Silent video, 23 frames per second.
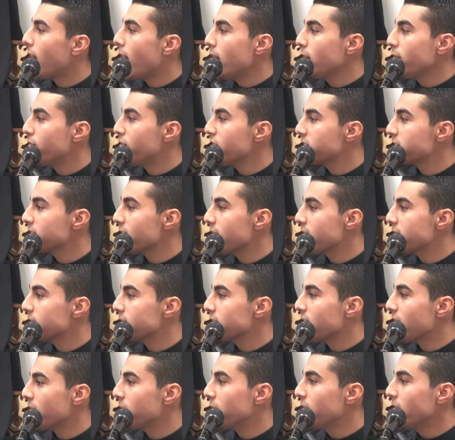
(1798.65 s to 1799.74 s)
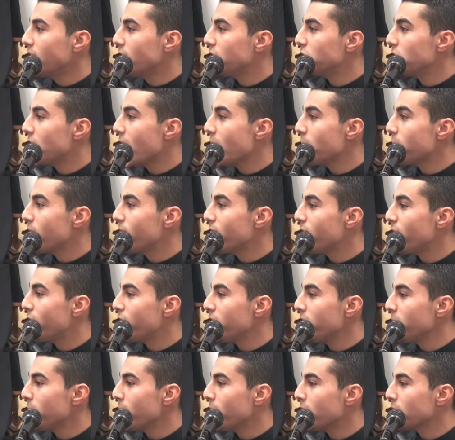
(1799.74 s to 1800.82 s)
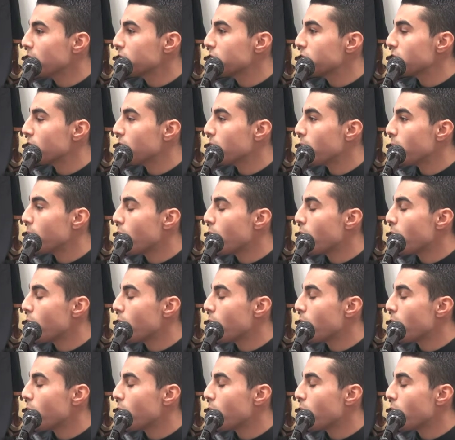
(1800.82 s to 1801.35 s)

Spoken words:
emphasizes on the hijab of the females